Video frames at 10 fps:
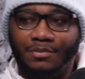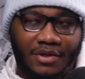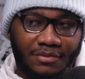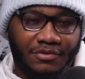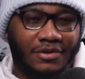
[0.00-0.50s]

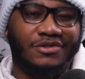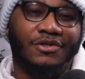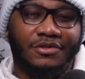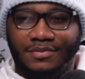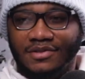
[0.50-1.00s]

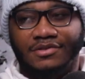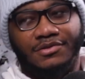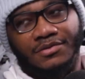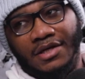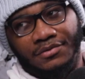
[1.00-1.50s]
Especially
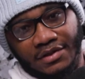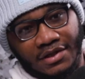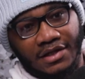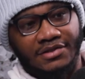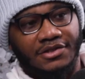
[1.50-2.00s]
too now in the
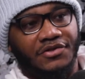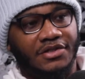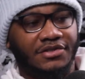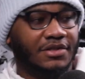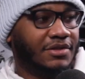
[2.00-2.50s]
content
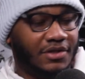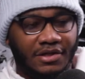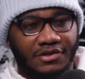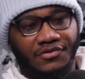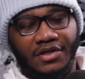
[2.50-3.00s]

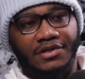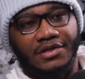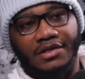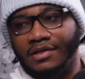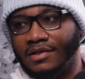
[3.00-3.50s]

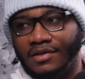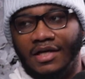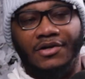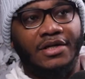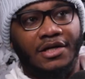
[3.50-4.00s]
creator
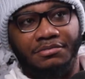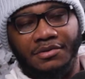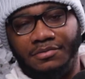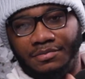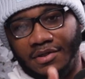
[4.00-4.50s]
era now,
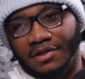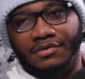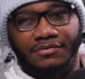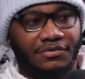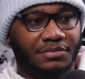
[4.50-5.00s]
people
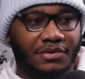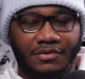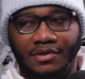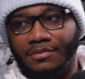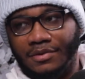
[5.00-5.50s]
paying for people
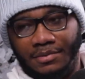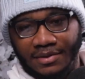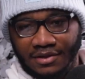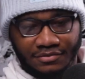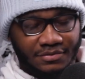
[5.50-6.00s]
to come to the
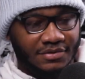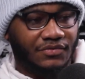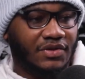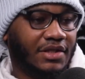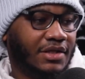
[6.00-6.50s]
platform, stuff
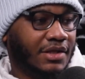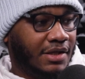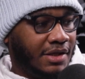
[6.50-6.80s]
like that.